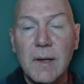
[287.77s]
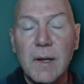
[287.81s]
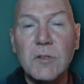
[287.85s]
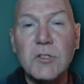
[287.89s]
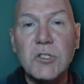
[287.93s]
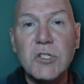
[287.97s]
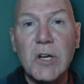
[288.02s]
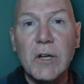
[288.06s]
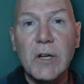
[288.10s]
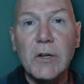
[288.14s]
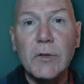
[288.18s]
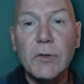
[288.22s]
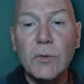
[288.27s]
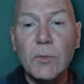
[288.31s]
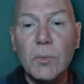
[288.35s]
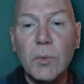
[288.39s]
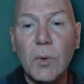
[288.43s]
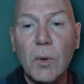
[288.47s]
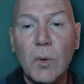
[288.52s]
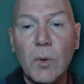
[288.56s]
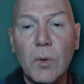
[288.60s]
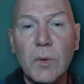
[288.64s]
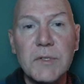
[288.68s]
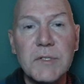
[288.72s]
now gender
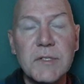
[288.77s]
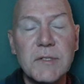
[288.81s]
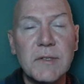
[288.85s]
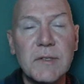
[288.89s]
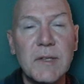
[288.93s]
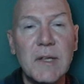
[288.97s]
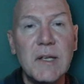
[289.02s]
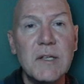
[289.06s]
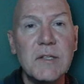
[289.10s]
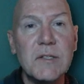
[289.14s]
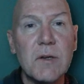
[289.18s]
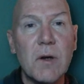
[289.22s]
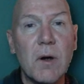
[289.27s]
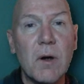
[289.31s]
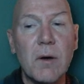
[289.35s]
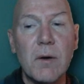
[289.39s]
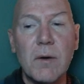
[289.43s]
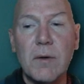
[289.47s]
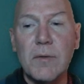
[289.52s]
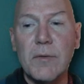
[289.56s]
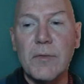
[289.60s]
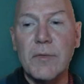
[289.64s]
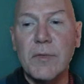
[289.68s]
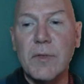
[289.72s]
roles these
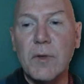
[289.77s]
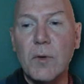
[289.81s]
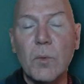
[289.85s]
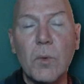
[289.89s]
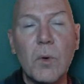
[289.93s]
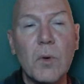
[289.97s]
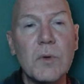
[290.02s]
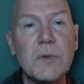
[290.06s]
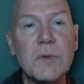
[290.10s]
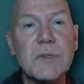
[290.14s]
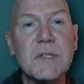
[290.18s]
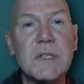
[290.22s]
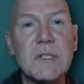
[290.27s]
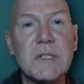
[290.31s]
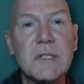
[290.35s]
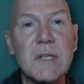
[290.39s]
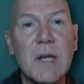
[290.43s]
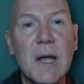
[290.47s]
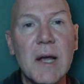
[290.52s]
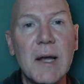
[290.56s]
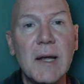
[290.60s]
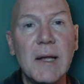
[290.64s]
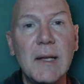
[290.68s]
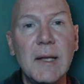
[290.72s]
are the roles
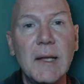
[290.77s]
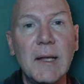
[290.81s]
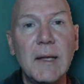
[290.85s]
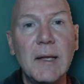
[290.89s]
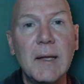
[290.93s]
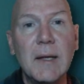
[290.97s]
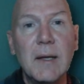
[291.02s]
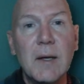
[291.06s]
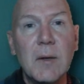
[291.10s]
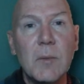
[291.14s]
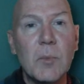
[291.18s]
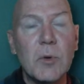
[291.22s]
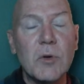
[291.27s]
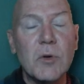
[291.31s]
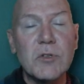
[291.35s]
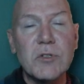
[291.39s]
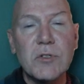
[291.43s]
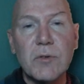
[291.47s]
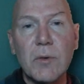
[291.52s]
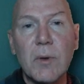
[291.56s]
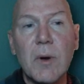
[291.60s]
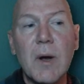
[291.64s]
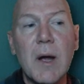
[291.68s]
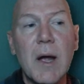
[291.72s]
society
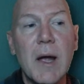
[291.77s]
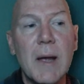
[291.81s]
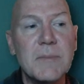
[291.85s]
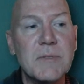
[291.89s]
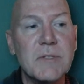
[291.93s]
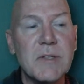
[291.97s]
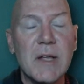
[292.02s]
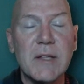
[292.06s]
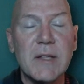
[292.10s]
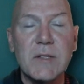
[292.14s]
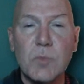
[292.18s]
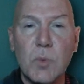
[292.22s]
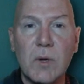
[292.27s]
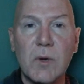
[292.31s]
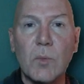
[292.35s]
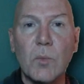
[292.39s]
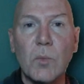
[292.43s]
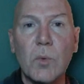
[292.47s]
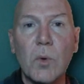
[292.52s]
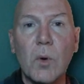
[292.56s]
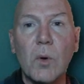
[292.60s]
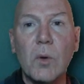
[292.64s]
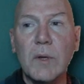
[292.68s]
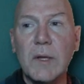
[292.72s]
prescribes that's what a
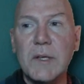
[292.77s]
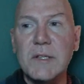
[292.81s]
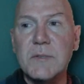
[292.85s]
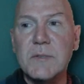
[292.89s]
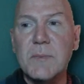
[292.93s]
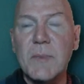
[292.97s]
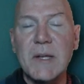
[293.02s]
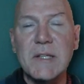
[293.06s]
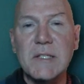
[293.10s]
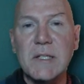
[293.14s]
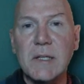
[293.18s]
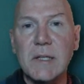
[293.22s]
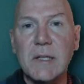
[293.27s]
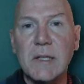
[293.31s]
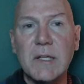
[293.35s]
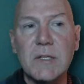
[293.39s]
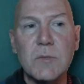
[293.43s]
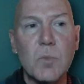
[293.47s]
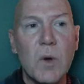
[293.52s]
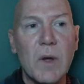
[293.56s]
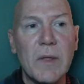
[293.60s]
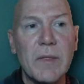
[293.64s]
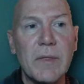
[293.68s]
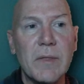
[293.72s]
role is basically
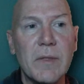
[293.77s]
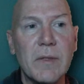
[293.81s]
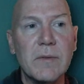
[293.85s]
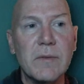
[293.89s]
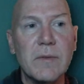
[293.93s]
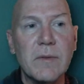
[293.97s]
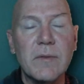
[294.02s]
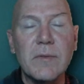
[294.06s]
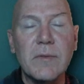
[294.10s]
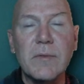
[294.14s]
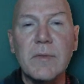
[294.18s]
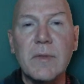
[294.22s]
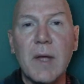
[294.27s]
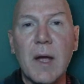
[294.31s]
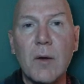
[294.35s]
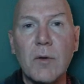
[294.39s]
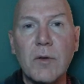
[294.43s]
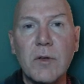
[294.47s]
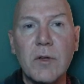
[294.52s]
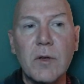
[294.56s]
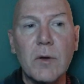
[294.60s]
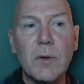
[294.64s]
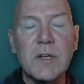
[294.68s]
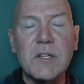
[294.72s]
is what
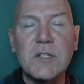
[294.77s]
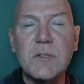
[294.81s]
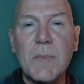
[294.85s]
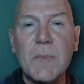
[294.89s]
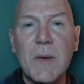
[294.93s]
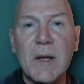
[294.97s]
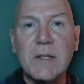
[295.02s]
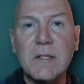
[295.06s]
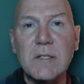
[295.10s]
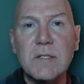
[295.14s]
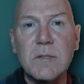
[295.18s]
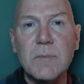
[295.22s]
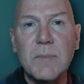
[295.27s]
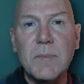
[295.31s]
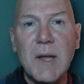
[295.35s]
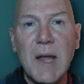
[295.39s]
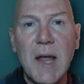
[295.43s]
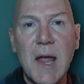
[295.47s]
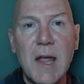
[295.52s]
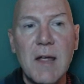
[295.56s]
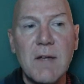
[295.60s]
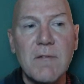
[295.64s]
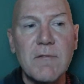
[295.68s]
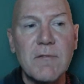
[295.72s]
how you're expected to
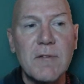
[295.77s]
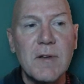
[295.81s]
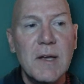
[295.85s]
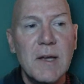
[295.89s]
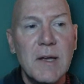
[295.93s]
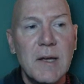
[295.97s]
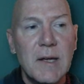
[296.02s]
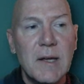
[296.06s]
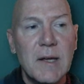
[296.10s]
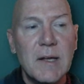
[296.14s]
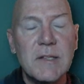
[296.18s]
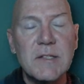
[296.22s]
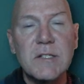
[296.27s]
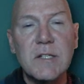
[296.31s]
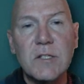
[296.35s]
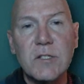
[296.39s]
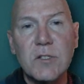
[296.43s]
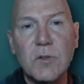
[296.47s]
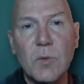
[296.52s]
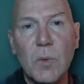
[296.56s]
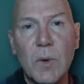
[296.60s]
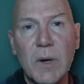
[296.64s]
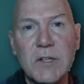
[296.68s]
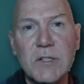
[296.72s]
behave in
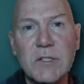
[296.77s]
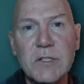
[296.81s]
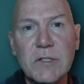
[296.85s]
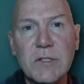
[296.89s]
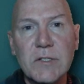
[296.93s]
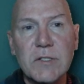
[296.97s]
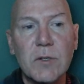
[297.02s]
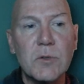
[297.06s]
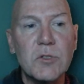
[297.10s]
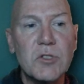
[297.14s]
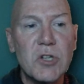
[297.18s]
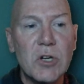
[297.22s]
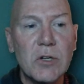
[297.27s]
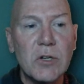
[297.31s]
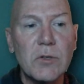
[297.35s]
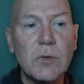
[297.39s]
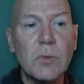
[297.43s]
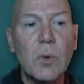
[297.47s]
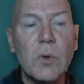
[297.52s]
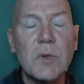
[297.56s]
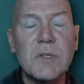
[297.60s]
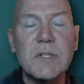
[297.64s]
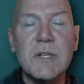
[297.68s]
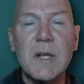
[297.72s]
situations so
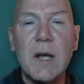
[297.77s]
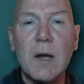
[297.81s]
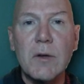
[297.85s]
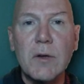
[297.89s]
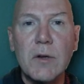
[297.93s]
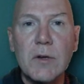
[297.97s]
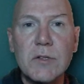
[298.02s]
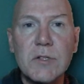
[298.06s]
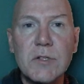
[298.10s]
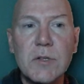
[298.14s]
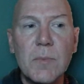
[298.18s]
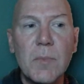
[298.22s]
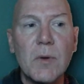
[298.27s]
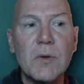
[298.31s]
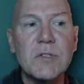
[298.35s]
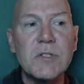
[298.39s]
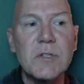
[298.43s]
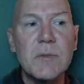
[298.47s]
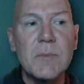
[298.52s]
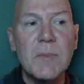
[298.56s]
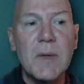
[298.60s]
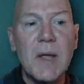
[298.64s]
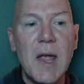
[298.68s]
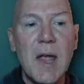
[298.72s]
gender roles how you're
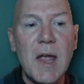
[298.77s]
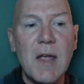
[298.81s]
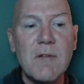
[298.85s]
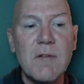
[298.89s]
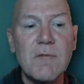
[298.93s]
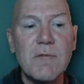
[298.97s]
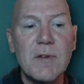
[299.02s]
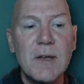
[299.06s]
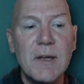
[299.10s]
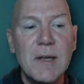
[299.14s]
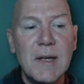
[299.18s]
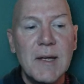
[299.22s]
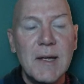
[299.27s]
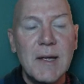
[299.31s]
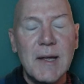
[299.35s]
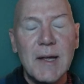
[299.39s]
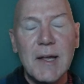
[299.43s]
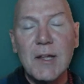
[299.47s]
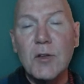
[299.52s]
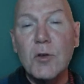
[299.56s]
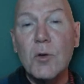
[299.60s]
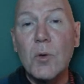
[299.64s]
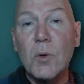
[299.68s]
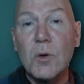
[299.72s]
supposed to behave
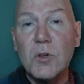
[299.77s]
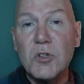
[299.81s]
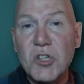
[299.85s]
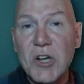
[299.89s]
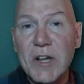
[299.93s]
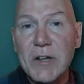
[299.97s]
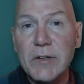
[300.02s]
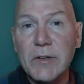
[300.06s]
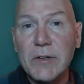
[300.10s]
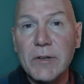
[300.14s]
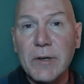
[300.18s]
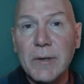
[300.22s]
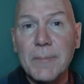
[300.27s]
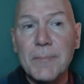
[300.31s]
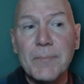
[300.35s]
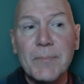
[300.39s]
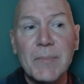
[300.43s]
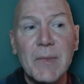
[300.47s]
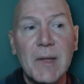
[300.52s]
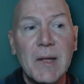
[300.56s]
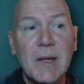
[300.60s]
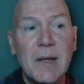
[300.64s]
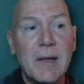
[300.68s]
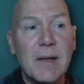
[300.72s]
in your gender.
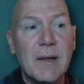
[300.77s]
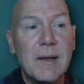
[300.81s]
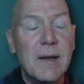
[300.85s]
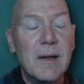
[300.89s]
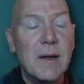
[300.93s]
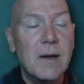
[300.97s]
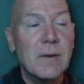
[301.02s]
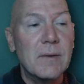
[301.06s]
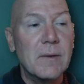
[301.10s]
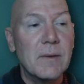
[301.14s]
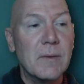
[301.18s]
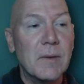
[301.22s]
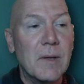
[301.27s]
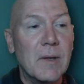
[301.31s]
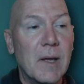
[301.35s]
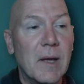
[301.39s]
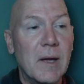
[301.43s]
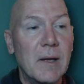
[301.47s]
now